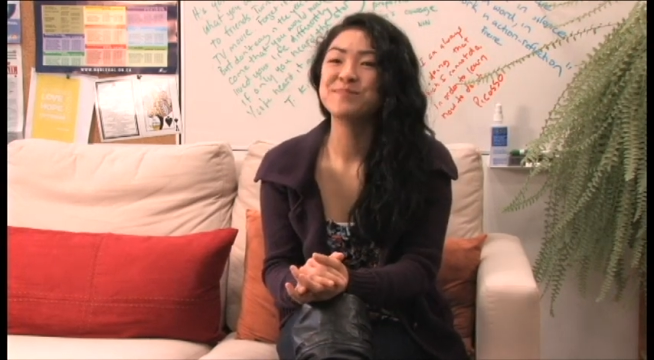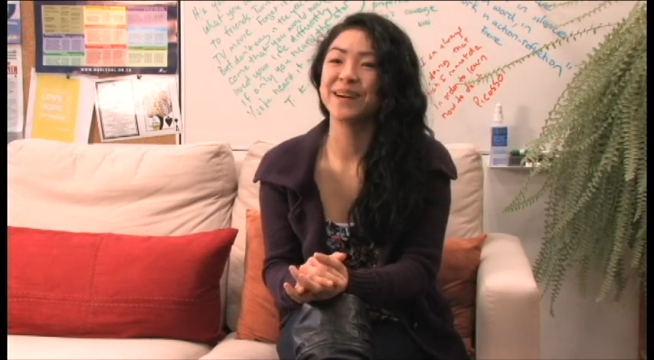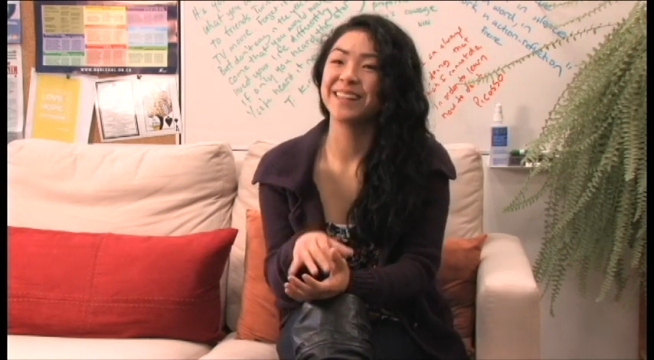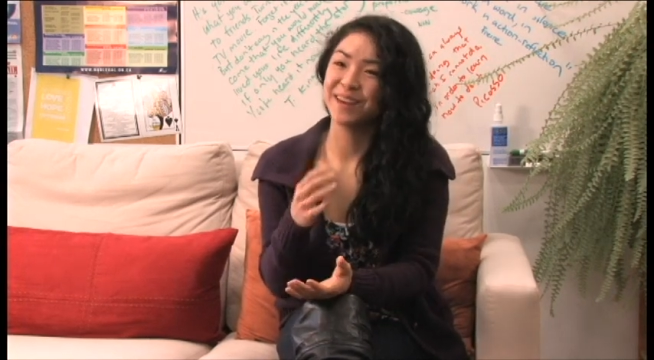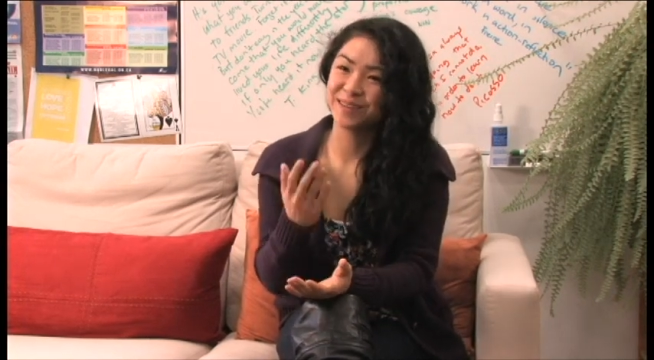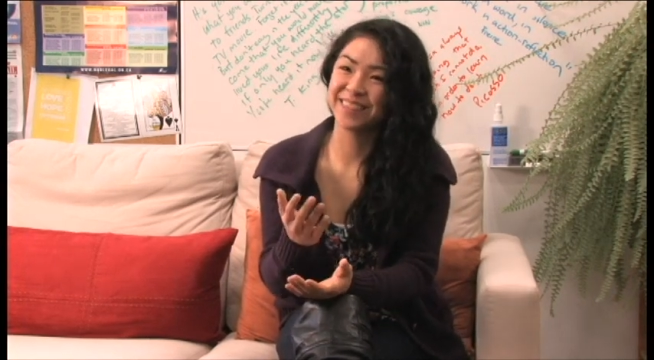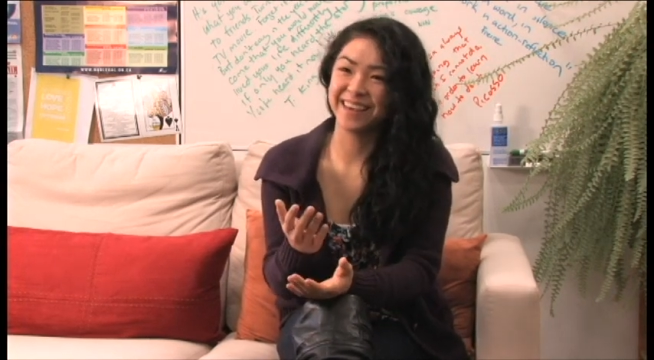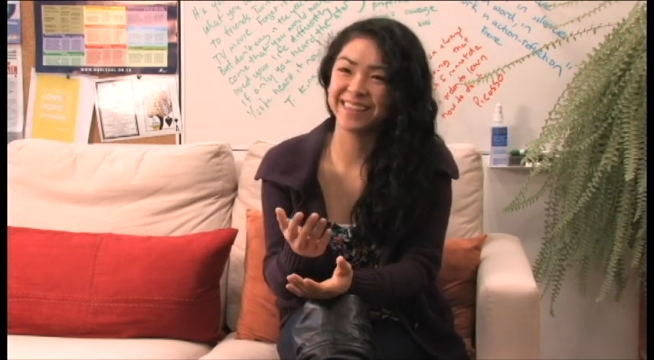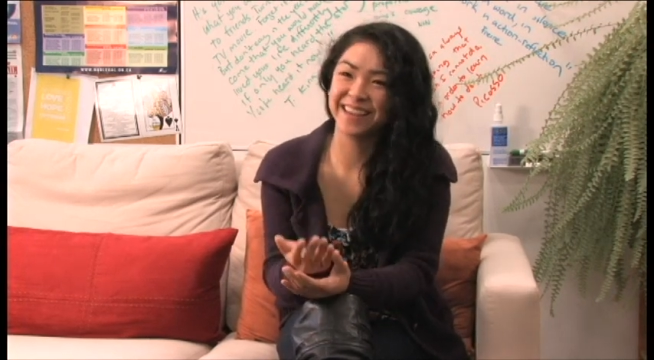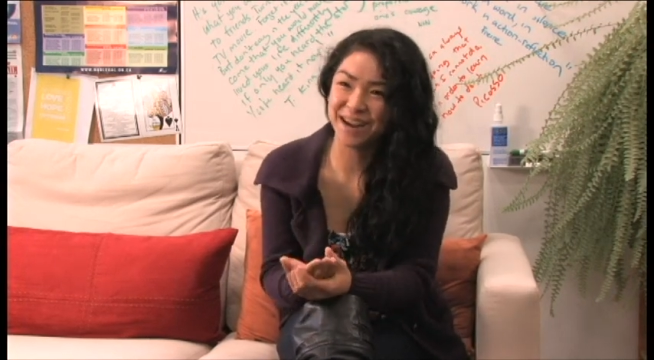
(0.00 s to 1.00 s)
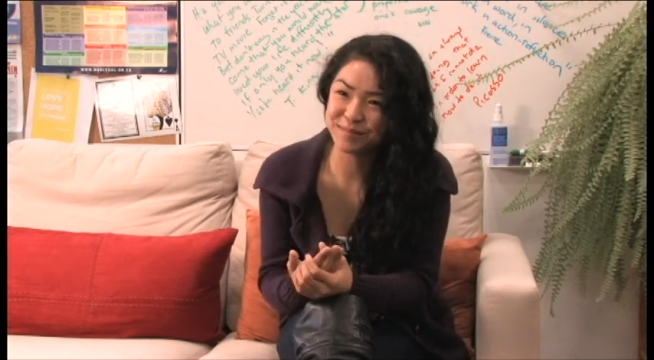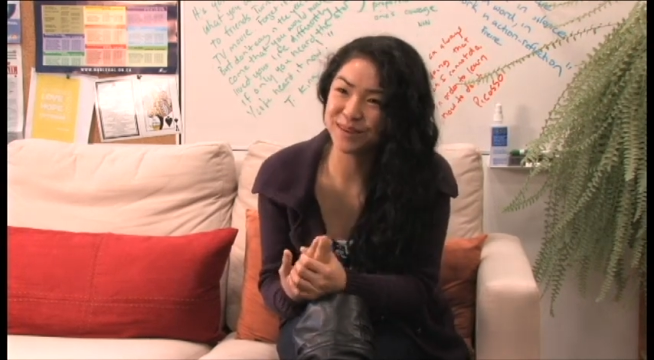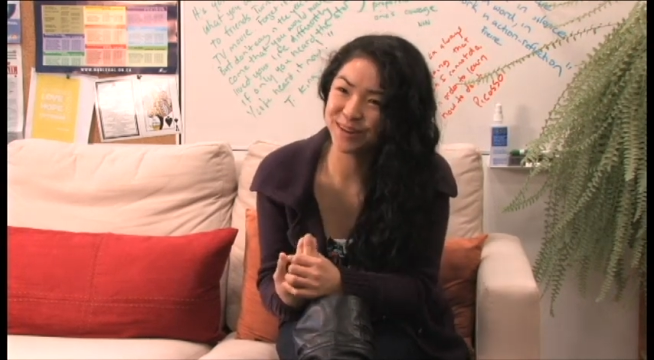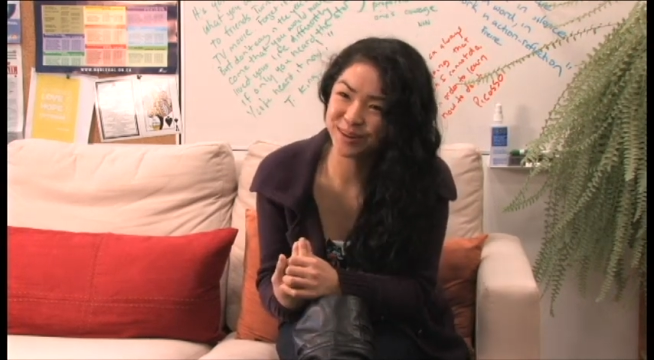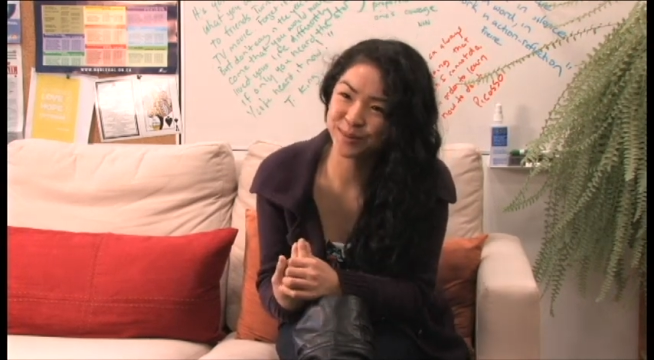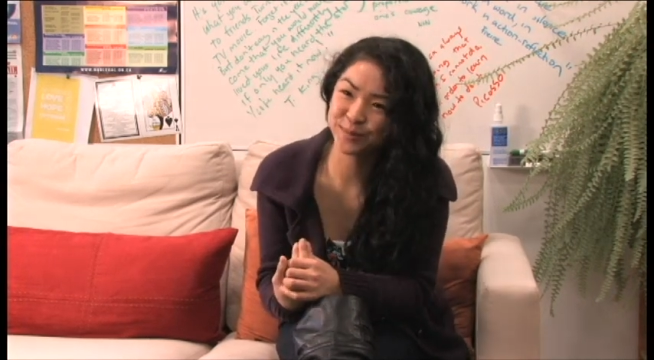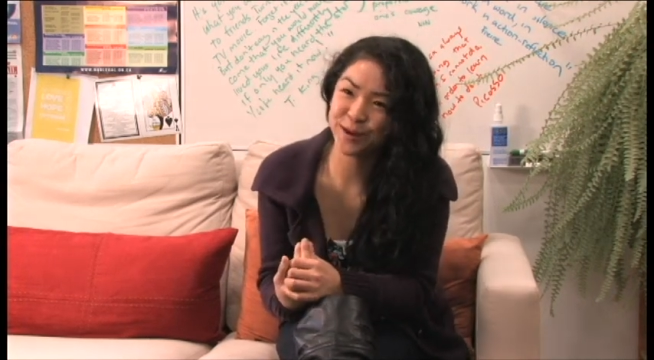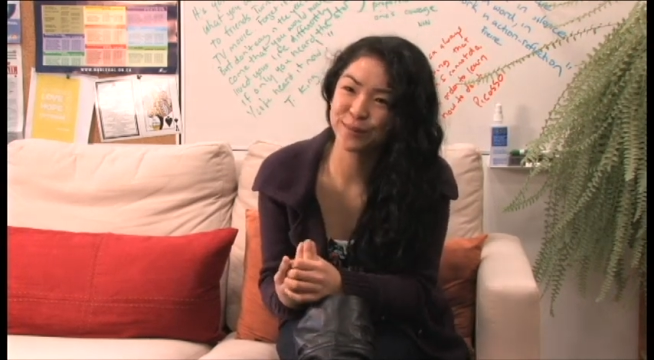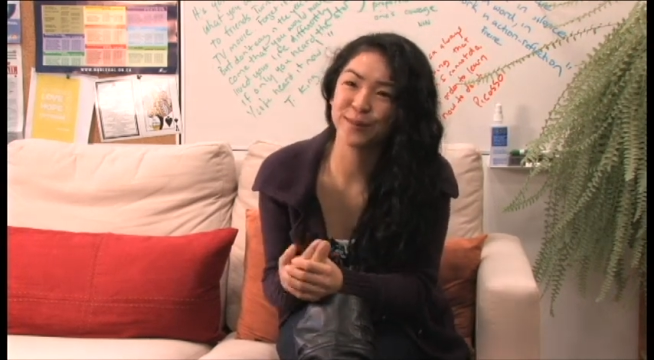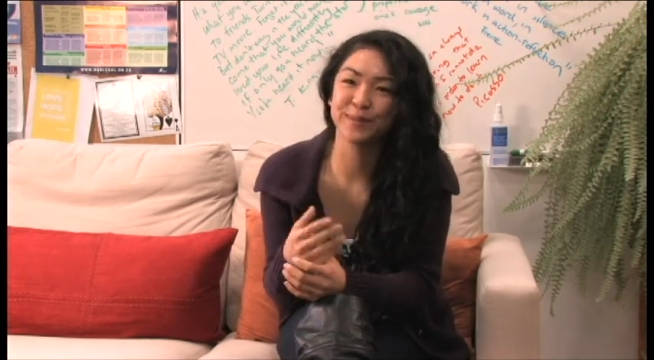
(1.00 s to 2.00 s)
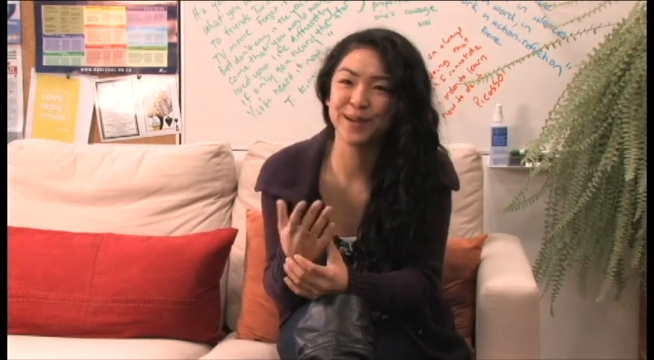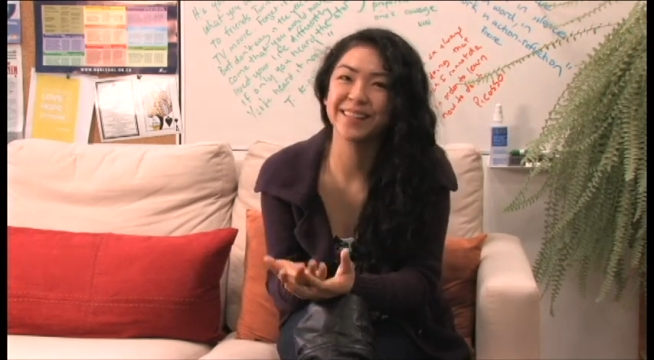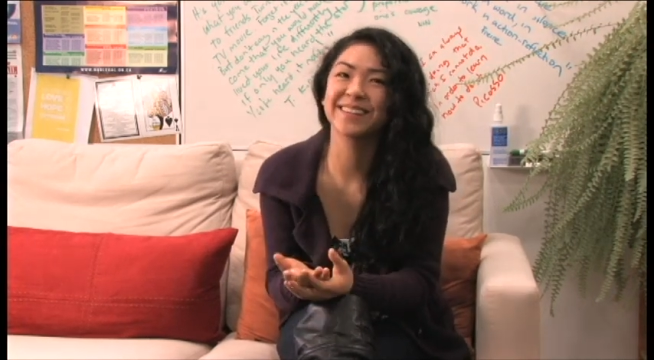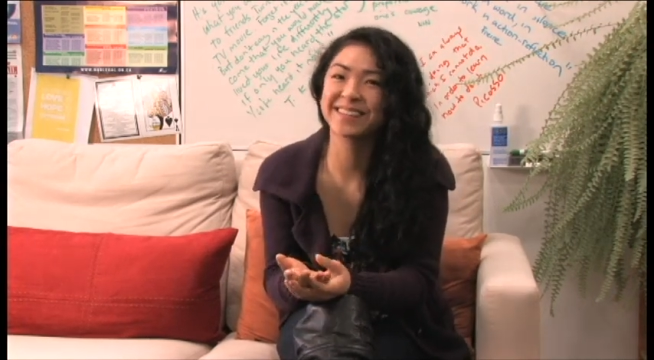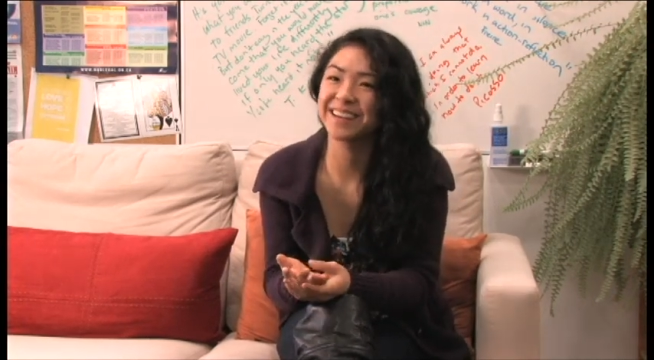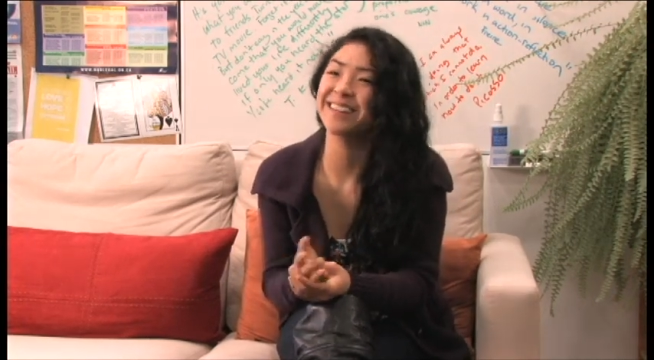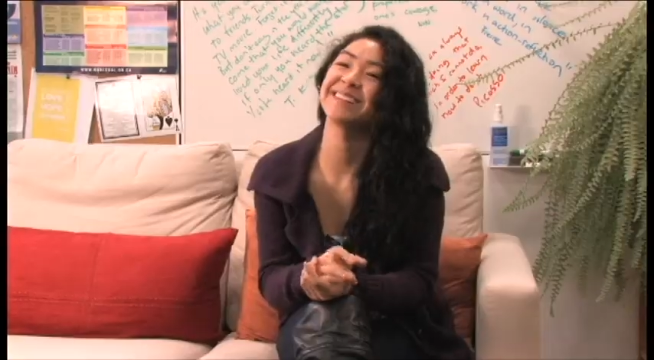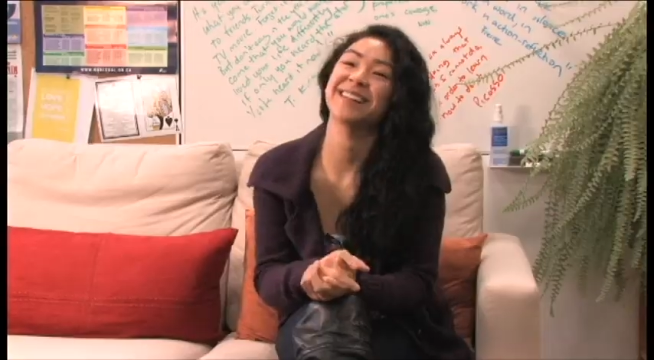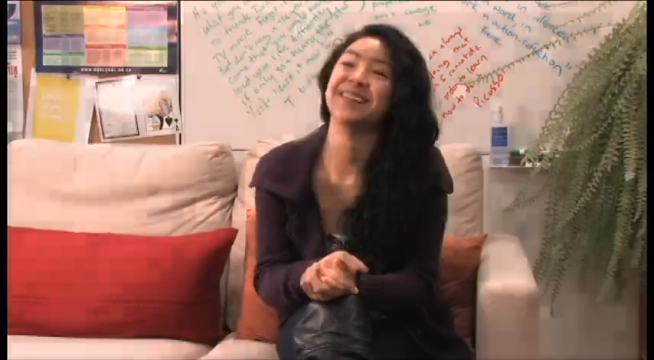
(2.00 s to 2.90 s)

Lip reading: but they would think that I'm being disrespectful and not listening to